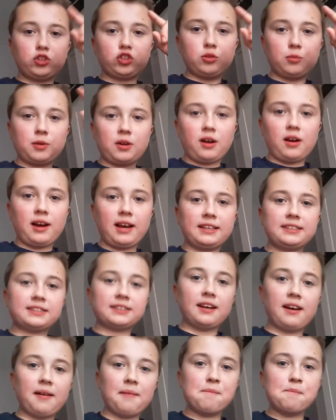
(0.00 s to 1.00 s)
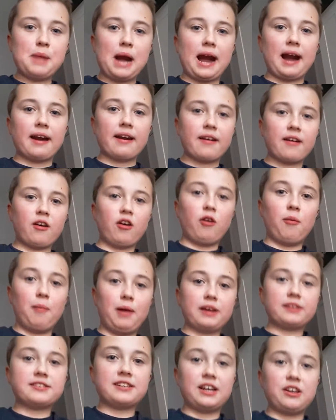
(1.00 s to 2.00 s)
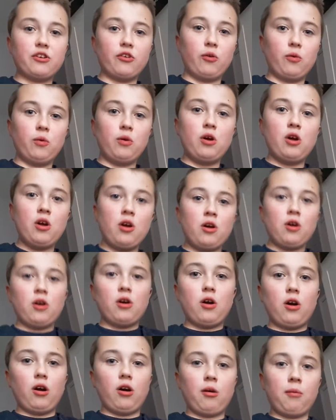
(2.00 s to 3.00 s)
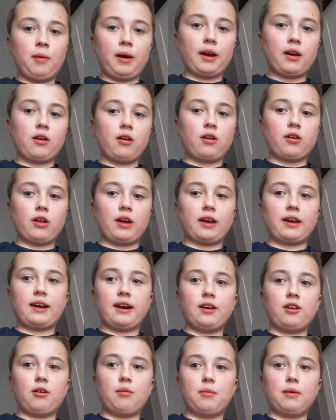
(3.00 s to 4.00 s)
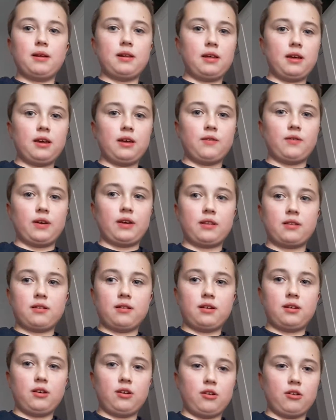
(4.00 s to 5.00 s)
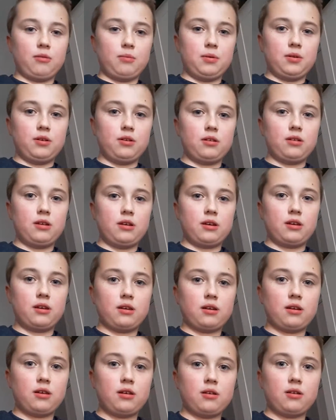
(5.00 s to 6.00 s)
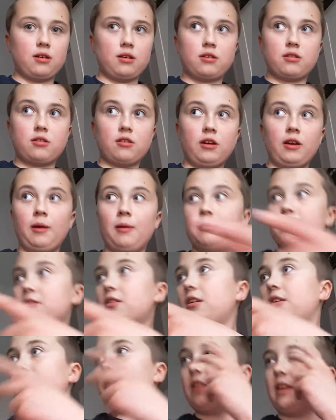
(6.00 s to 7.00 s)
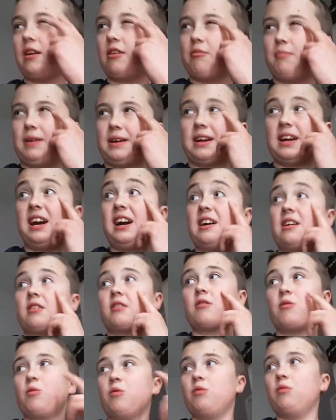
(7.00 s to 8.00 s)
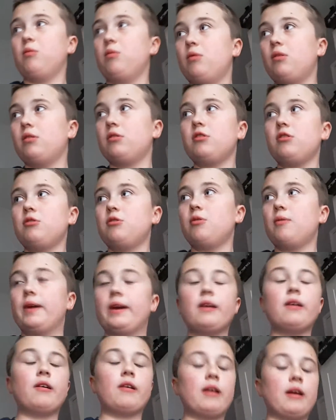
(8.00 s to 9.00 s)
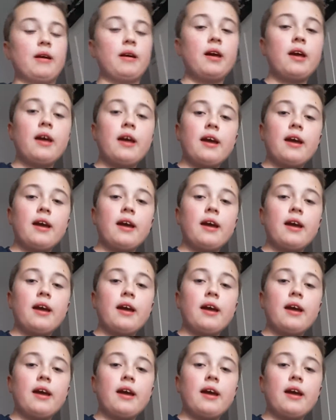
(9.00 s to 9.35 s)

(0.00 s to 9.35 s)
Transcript: So guys, I'm back on my channel. Oh my god, I cannot believe it. I know, but like, sorry, I'm looking over there for my cats. What are you doing? Okay.